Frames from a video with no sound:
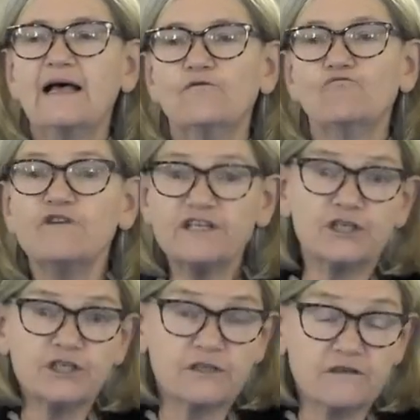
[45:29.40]

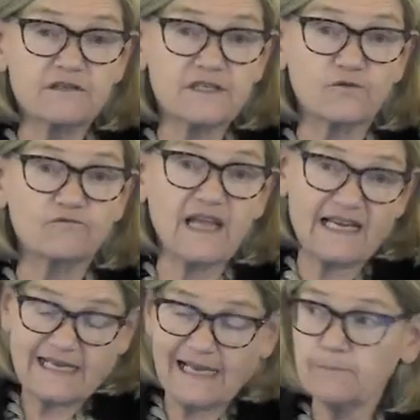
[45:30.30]
rich, so that
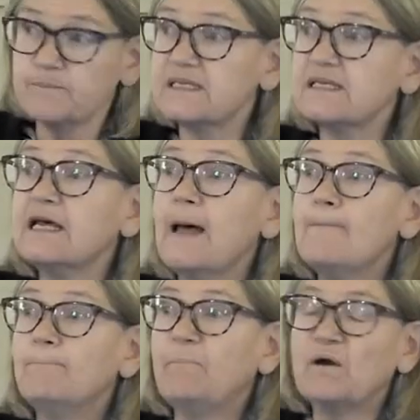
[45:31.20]
helps,
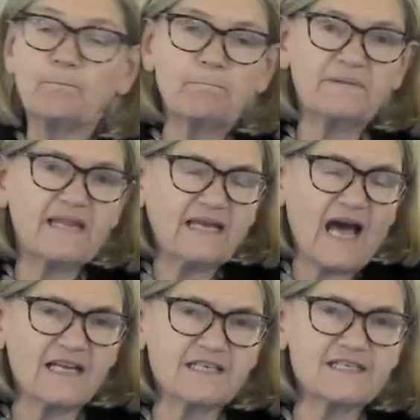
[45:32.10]
but they
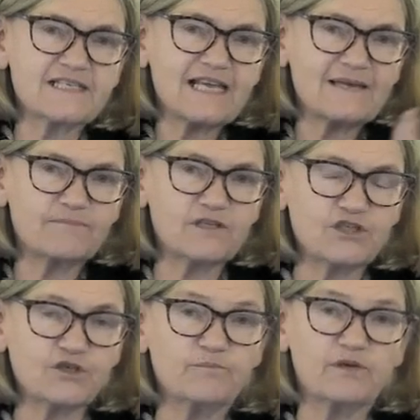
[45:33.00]
can't escape the
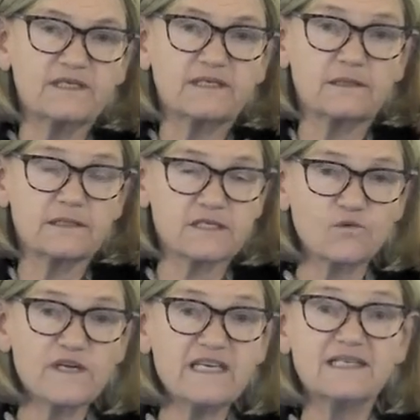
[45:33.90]
geopolitical
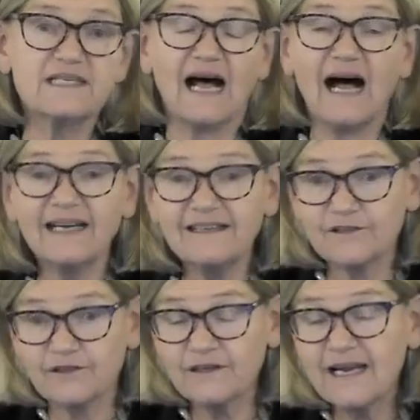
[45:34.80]
squeeze
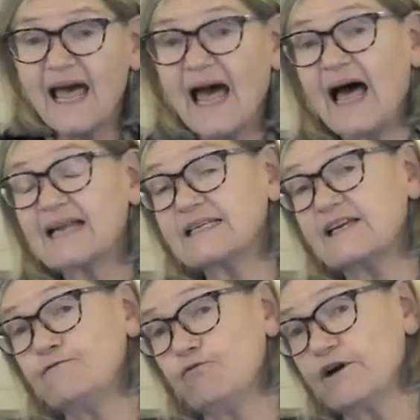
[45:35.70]
either. And
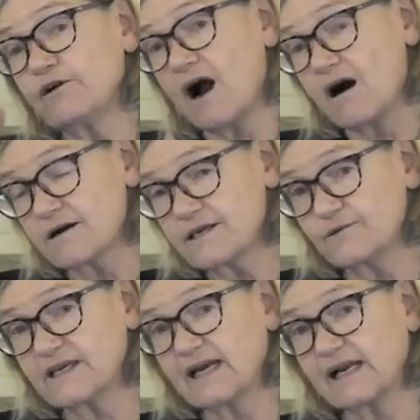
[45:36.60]
if we're
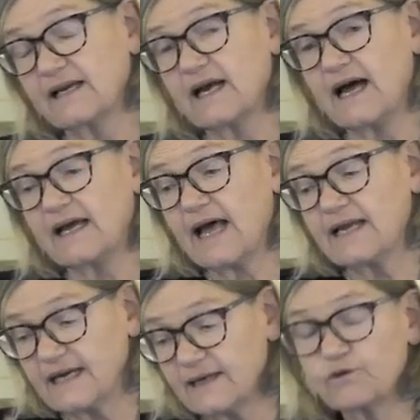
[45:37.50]
arguing, and
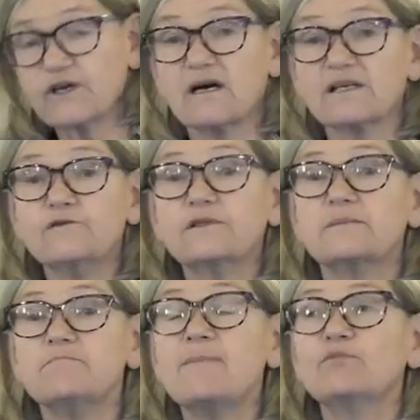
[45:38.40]
I would argue
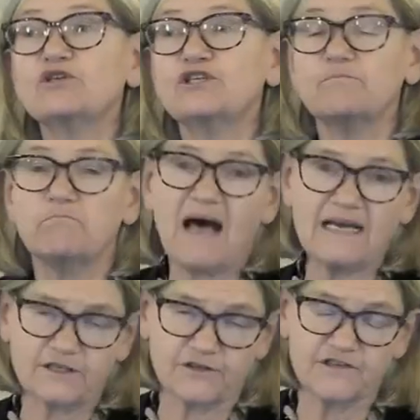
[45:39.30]
that membership
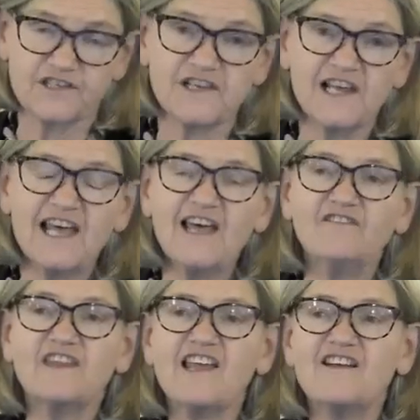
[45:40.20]
matters,
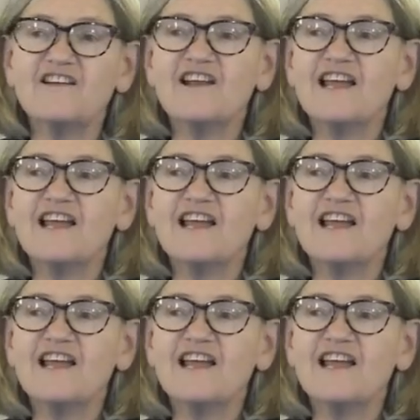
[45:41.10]
then